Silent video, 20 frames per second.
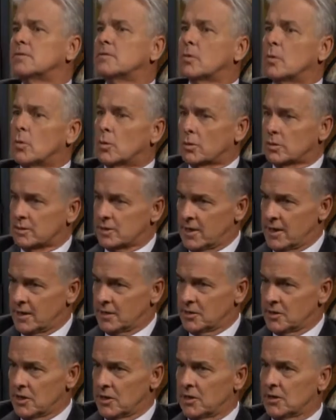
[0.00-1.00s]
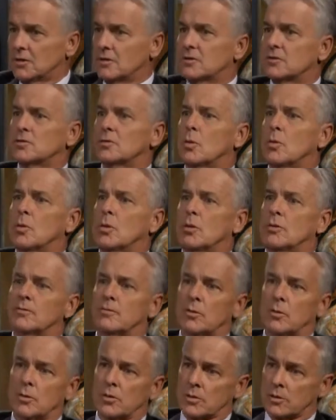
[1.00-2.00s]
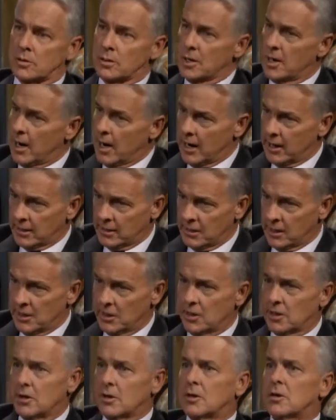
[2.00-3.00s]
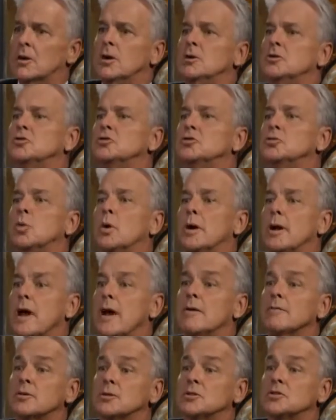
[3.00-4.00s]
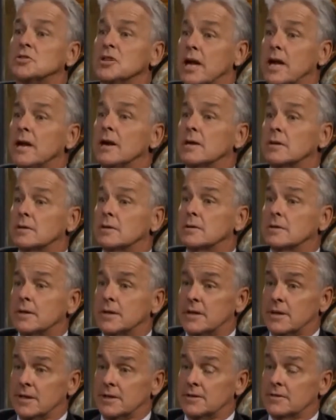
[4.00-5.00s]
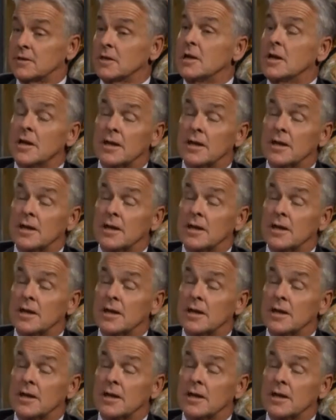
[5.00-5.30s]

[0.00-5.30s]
for 10 years or for a year to whatever jail it is.